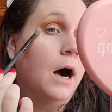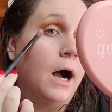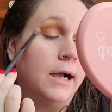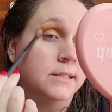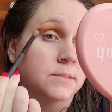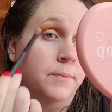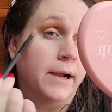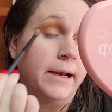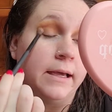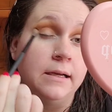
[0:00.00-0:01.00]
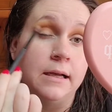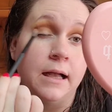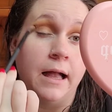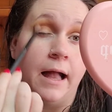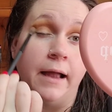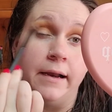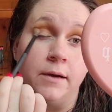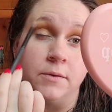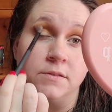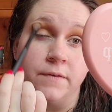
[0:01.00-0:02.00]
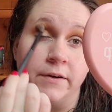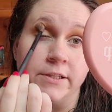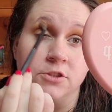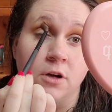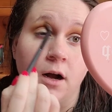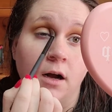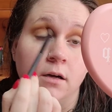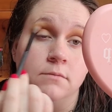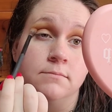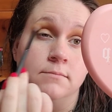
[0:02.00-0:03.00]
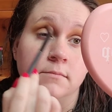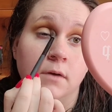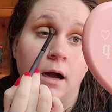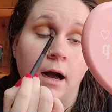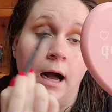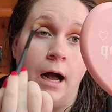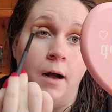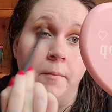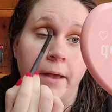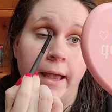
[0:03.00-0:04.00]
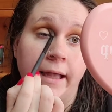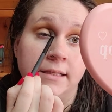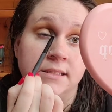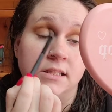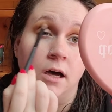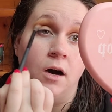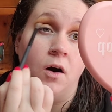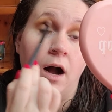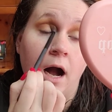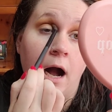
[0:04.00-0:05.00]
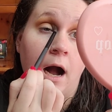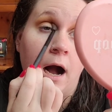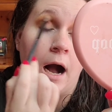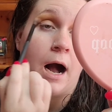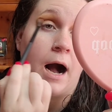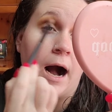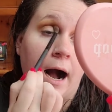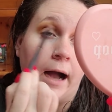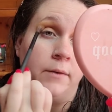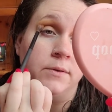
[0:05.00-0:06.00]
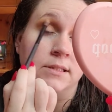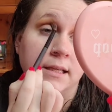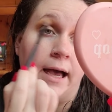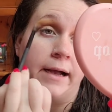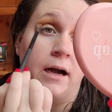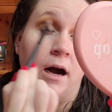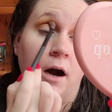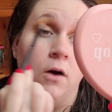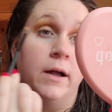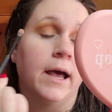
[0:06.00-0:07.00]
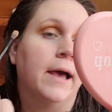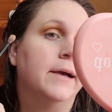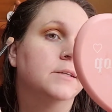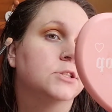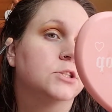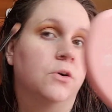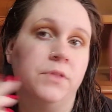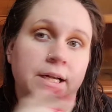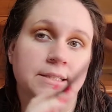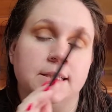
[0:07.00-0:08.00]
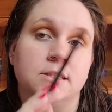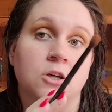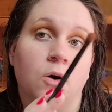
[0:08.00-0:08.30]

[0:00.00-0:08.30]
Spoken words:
I sprayed it and it was very strong. And so I was like, okay, so this is